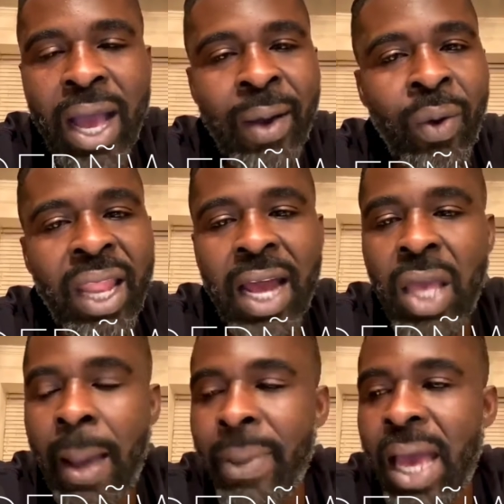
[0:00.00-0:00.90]
still gonna shoot
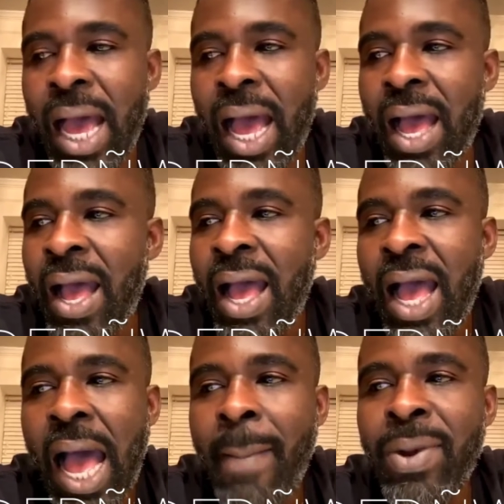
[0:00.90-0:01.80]
a video to it. I'm still
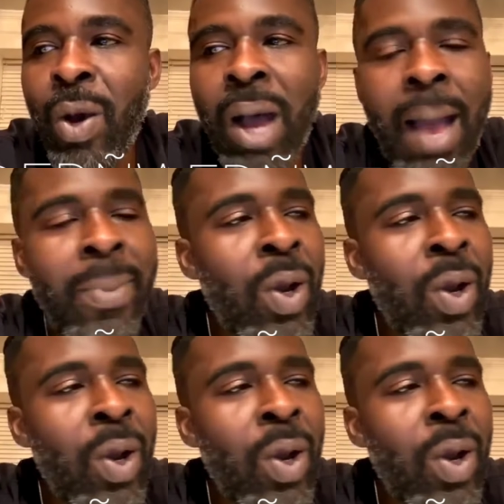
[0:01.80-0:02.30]
gonna shoot a video to it.